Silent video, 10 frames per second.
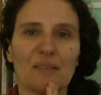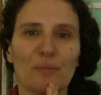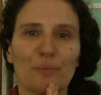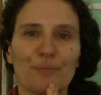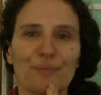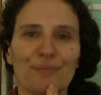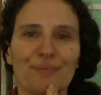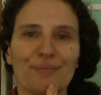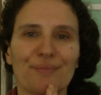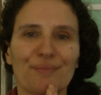
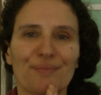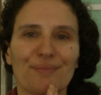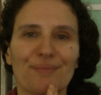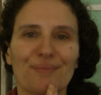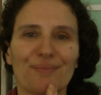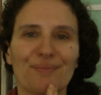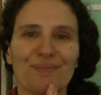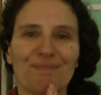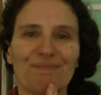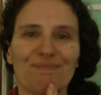
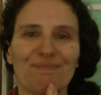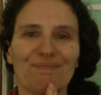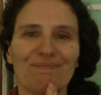(silence)